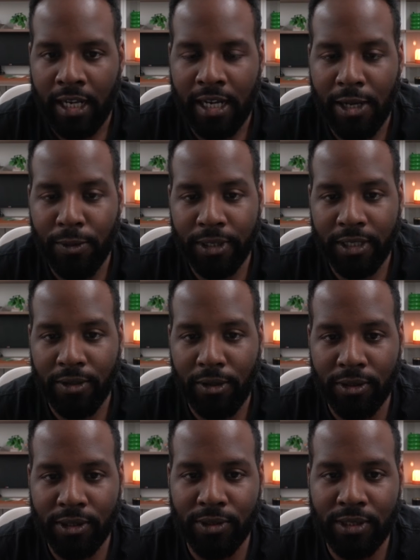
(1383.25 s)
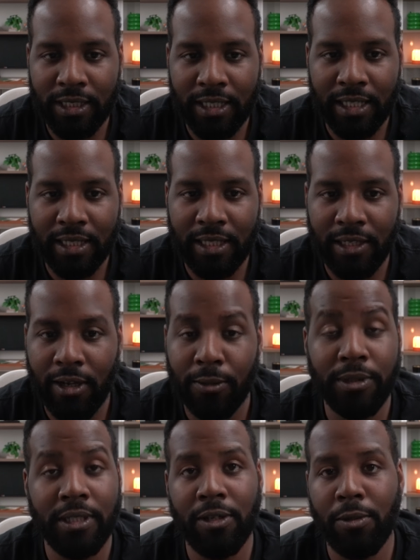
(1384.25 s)
And now we can also see that the
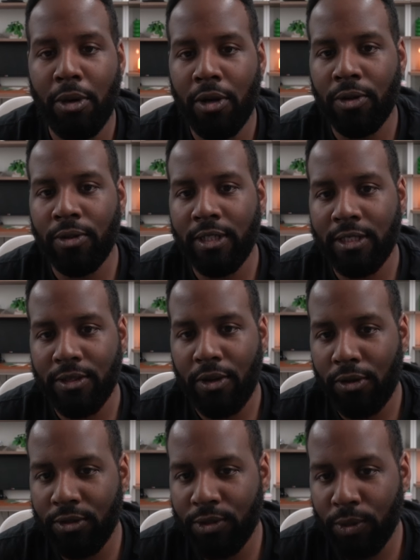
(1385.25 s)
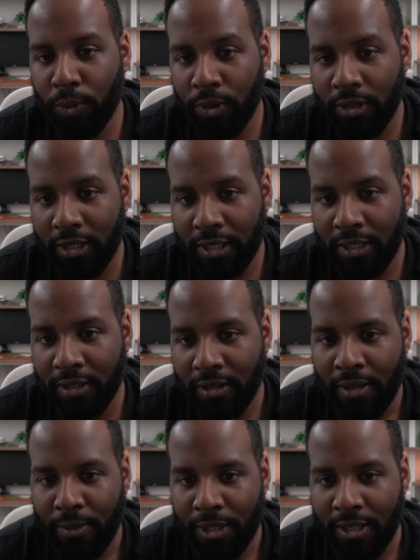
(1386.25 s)
upscale model is also working
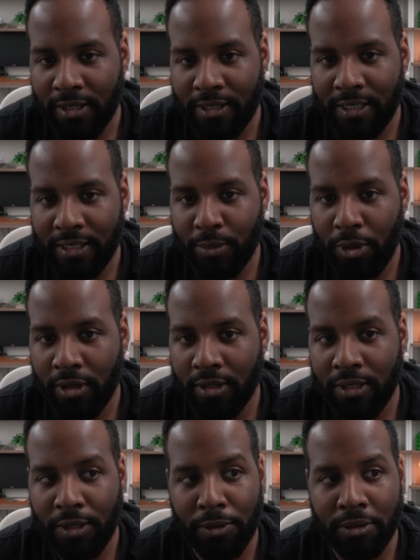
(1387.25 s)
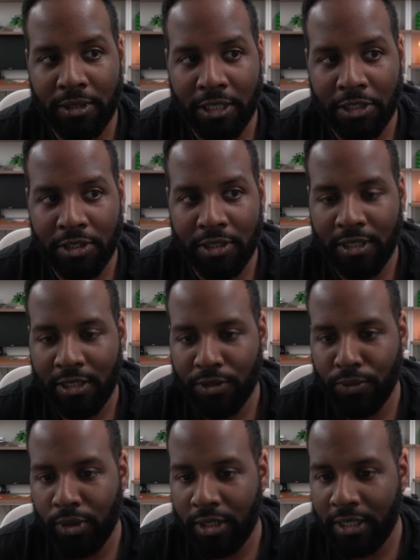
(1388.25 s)
because this part of the node section is
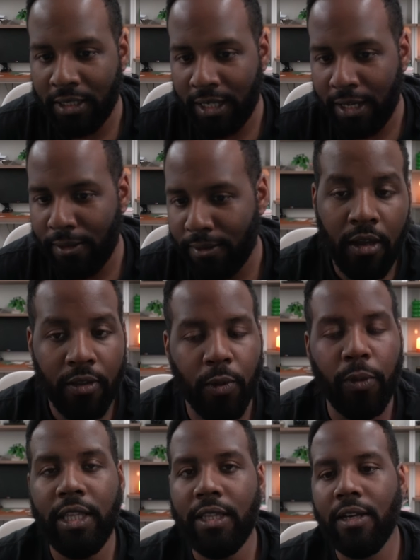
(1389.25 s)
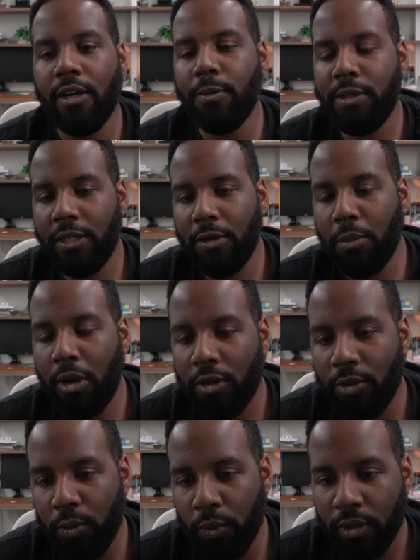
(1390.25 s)
running now. The way that the upscale
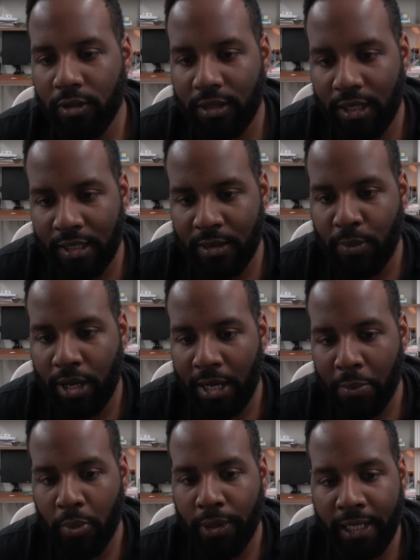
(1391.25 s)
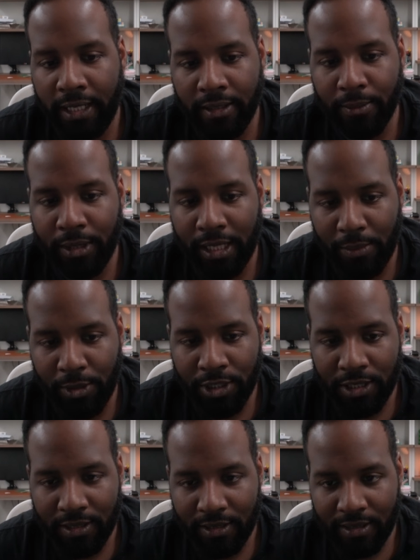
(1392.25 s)
model works is by breaking up the image
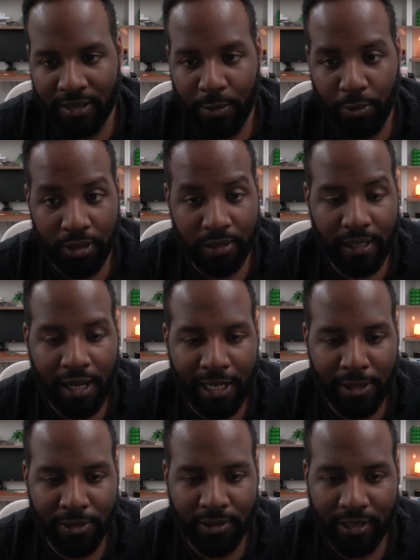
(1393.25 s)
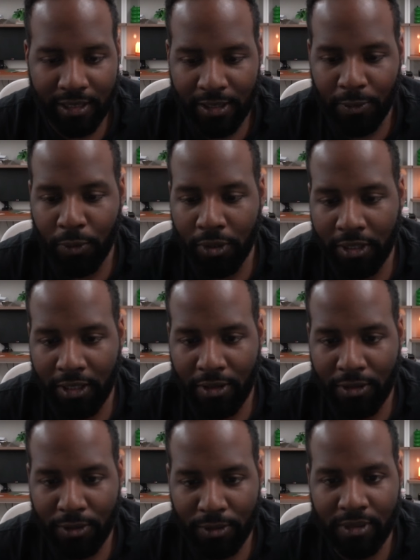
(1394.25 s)
into separate tiles and then working
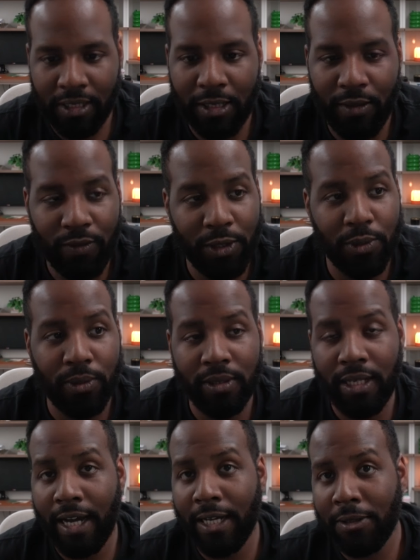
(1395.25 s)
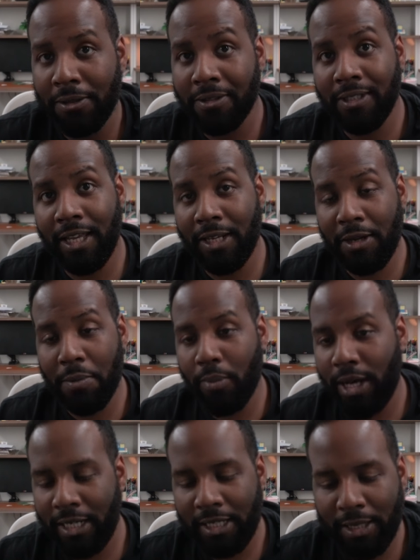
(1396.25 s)
on those individual tiles and
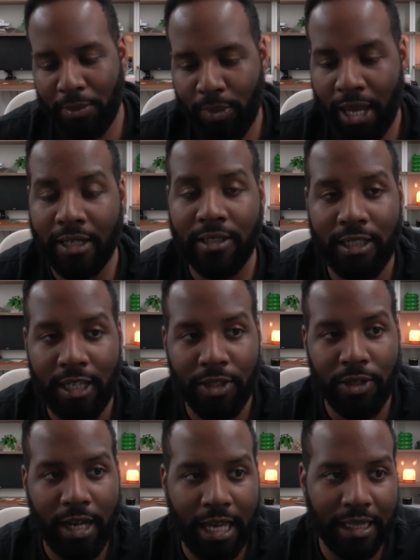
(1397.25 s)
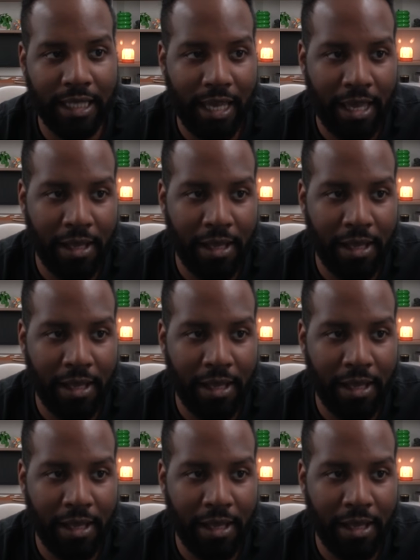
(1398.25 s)
combining them back together at the